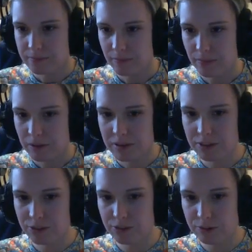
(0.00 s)
But
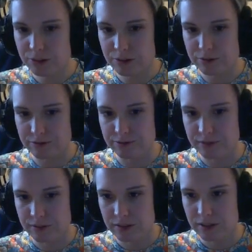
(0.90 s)
that's sort of
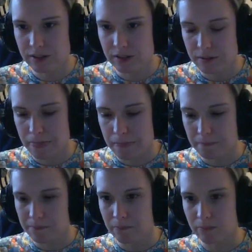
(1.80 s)

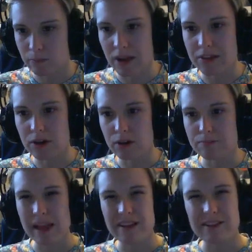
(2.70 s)
where the whole
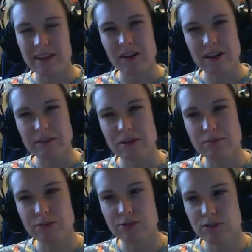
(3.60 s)
base set hype
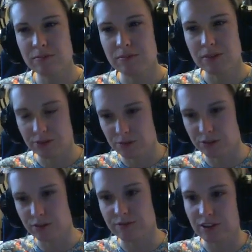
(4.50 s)
comes from, because it was
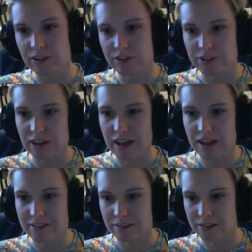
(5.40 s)
the first
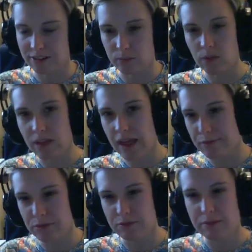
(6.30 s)
set, it's the one that
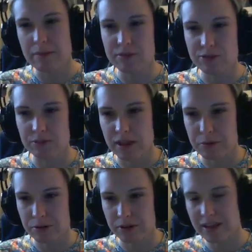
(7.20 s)
everyone remembers when they
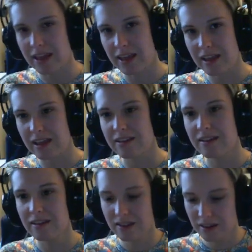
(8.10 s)
were a kid,
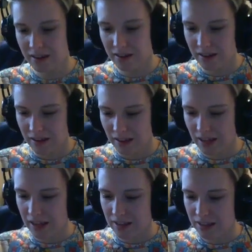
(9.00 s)

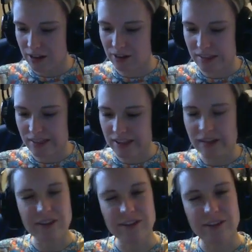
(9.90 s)
and they
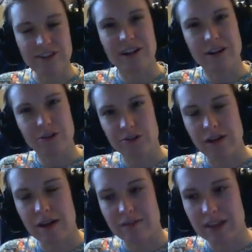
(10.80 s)
like the nostalgia of
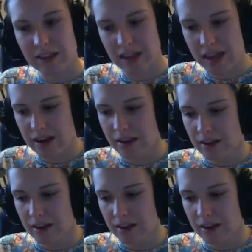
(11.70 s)
having it again.